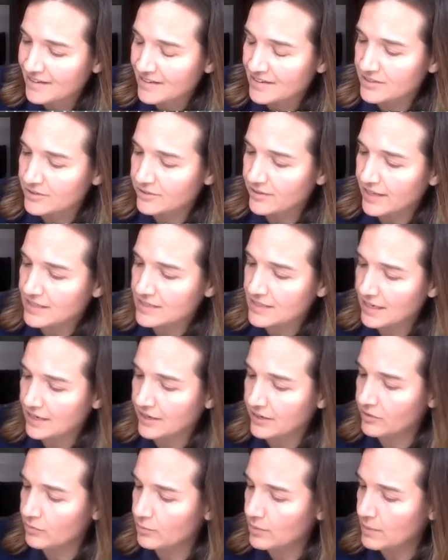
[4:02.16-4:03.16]
So that's the
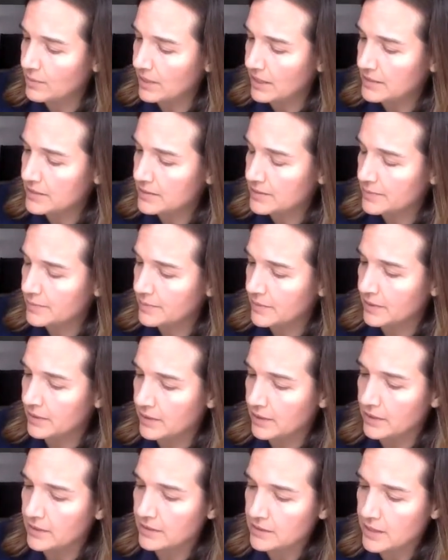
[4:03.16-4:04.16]
area of my base,
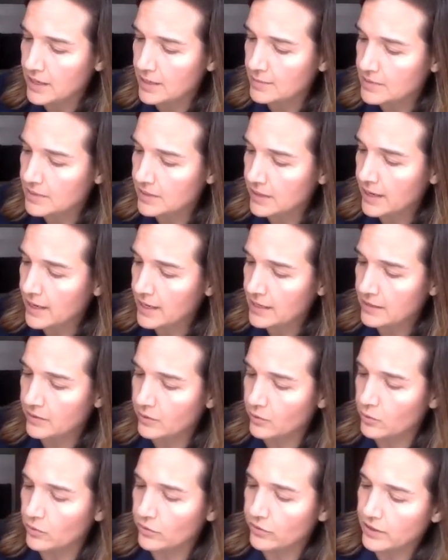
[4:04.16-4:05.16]
times the height of the
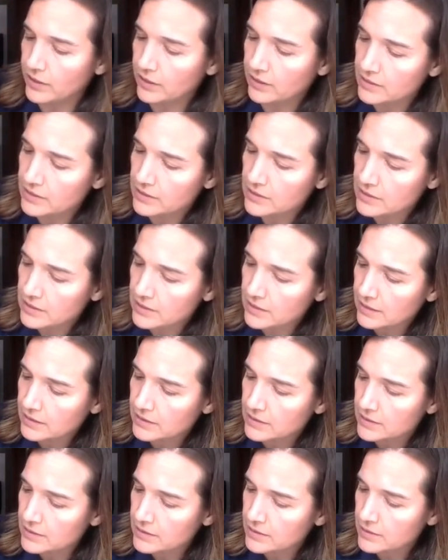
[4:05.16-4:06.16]
whole thing is
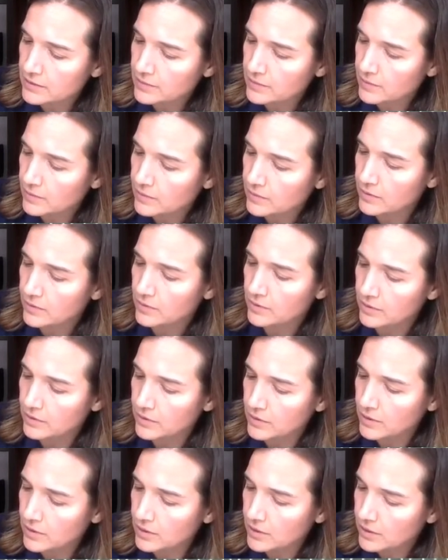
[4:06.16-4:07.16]
6,
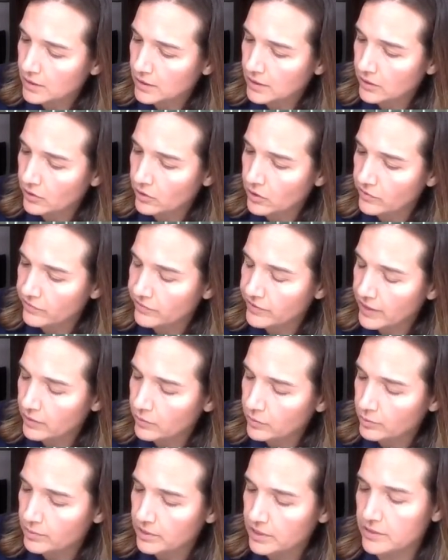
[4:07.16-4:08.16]
and all of that
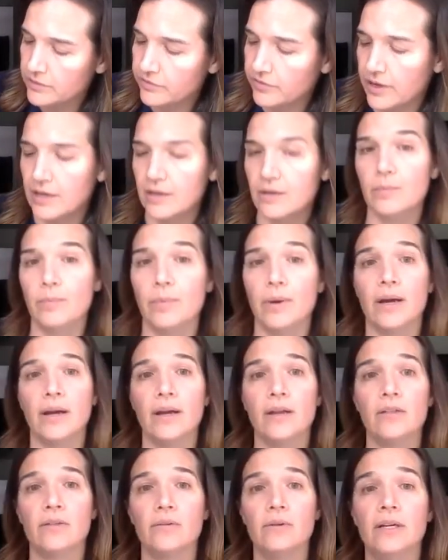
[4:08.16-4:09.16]
would be divided
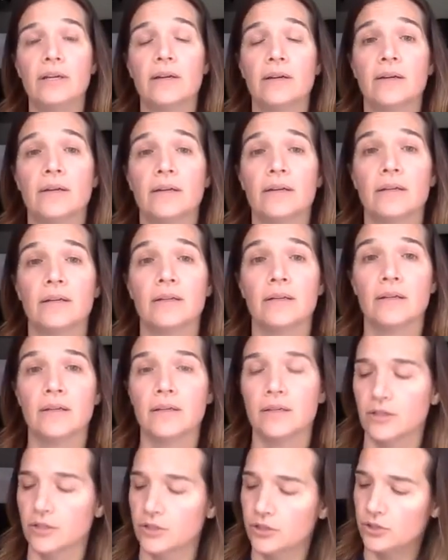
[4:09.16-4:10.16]
by 3.
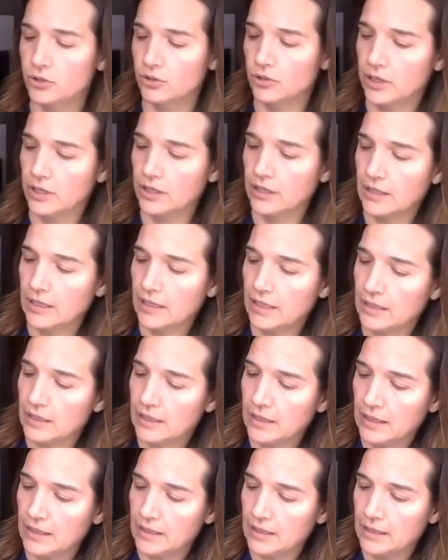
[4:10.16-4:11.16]
Shortcut again,
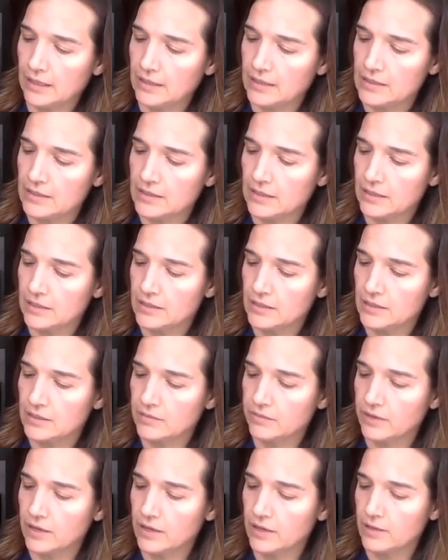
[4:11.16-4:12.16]
hey, 6
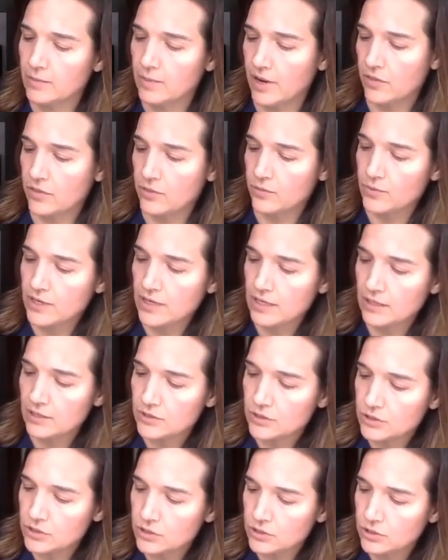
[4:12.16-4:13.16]
divided by 3
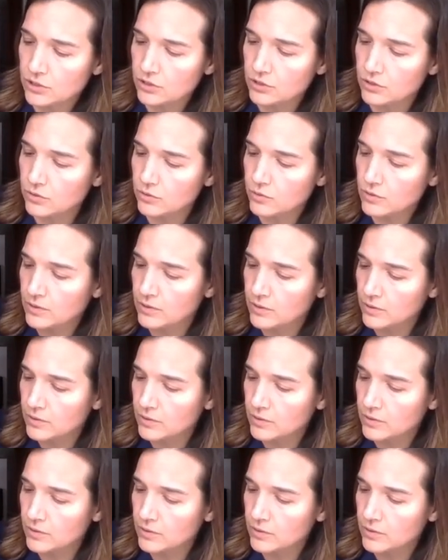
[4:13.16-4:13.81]
is 2.